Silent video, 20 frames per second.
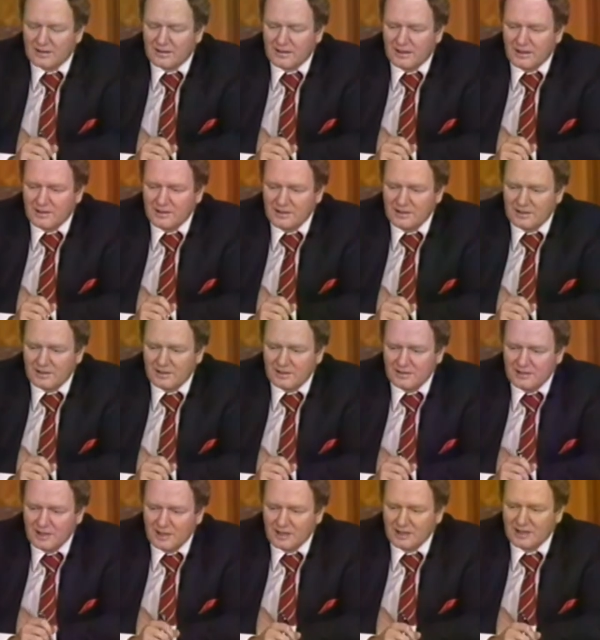a
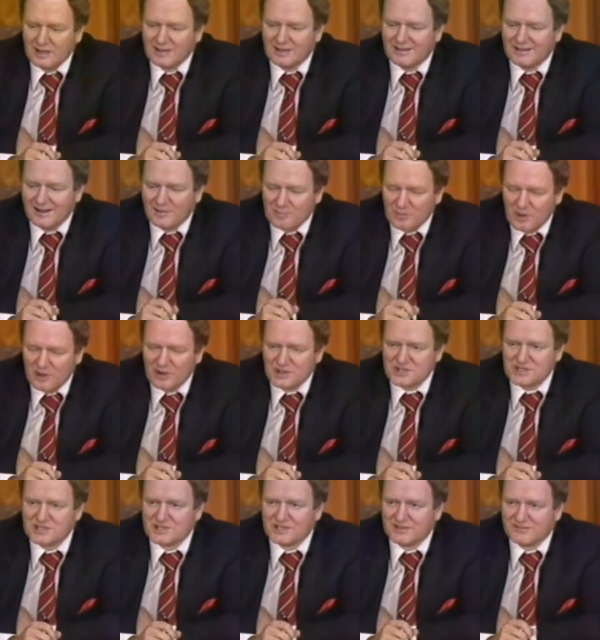young a
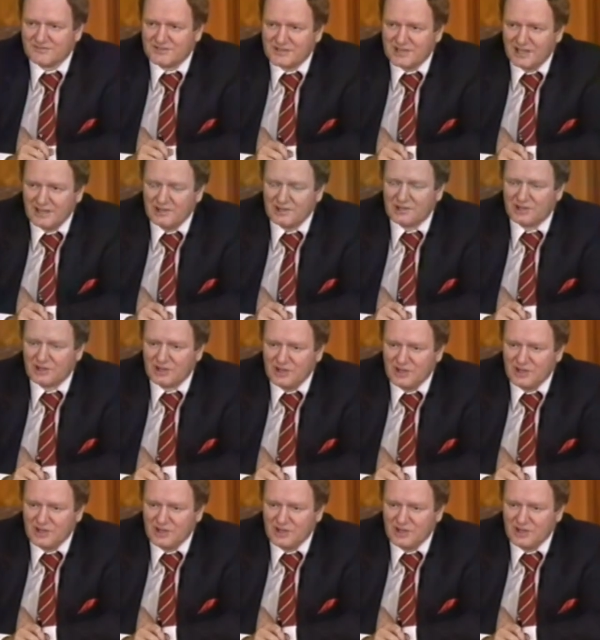person of tender